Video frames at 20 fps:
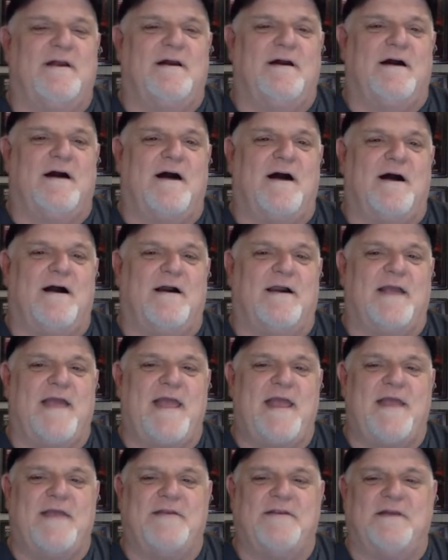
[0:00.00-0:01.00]

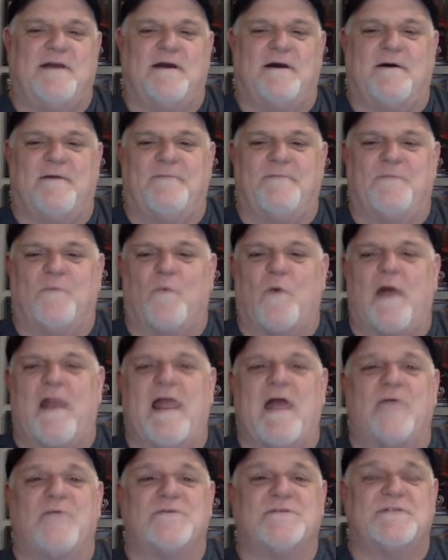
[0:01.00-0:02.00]
And while
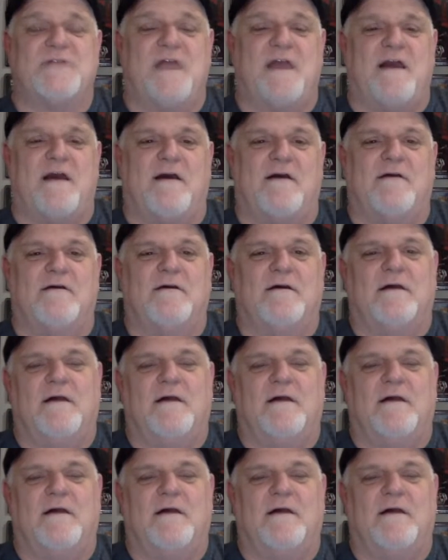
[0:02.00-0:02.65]
I was there,